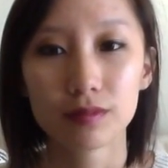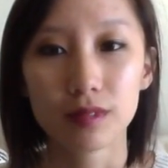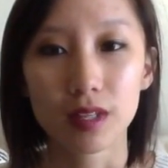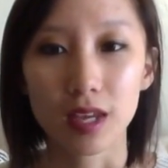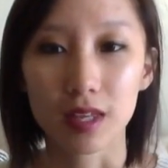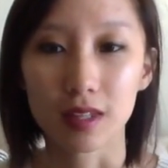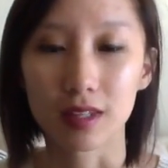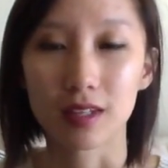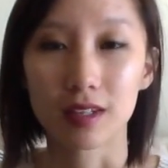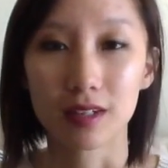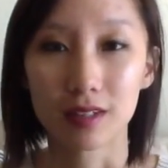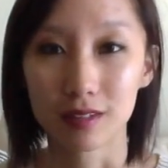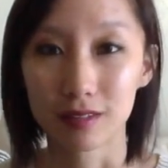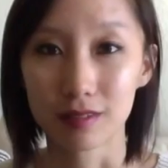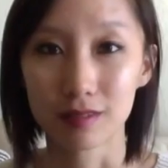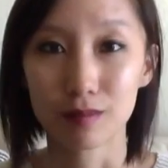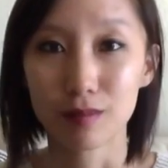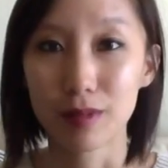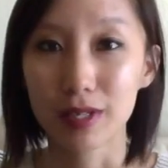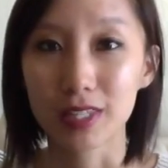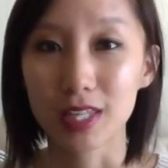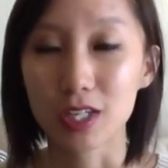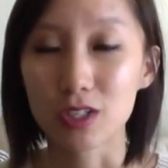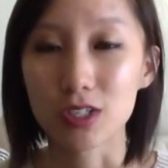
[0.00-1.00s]
And then
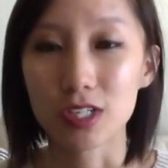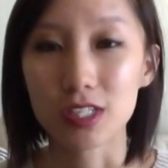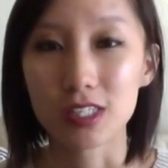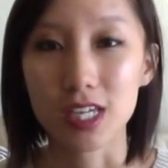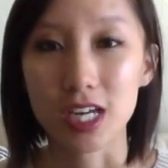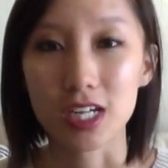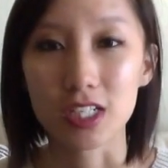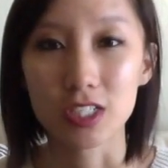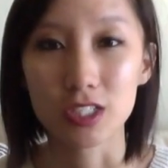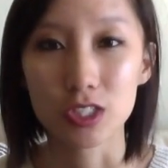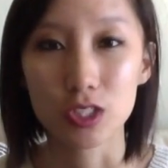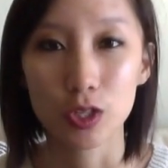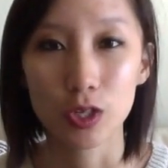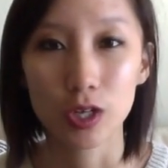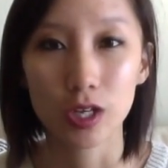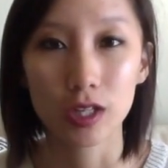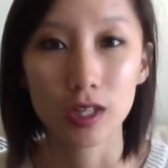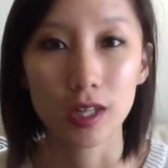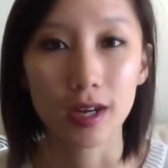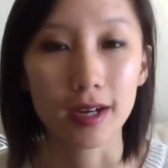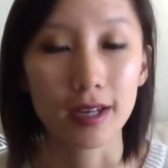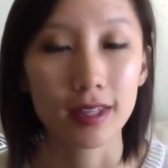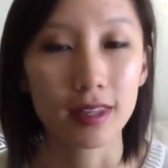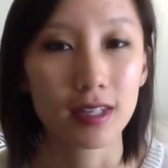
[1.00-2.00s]
make that transaction so you can
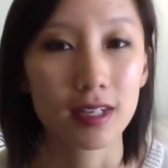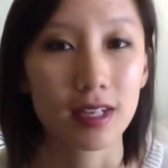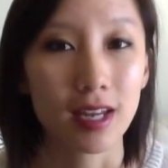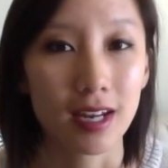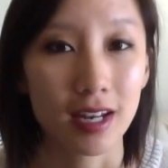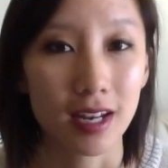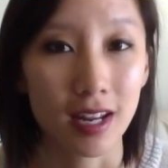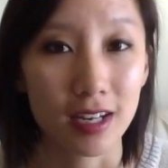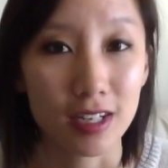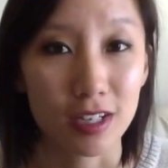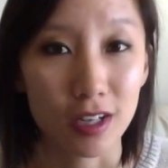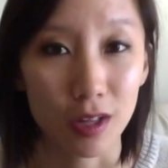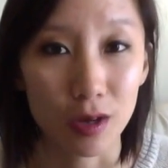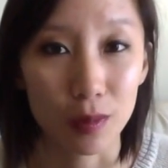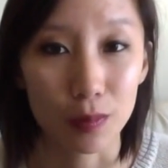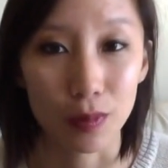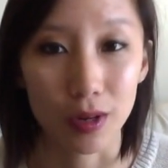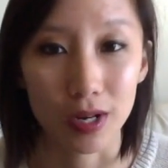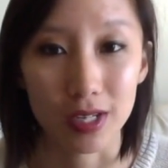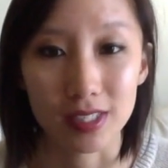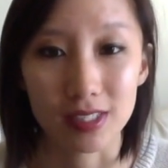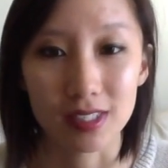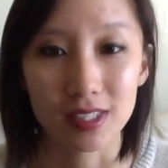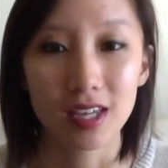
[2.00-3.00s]
lock in the $99
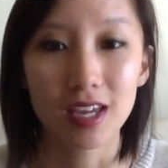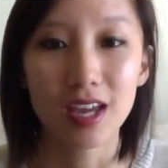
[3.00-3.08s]
price.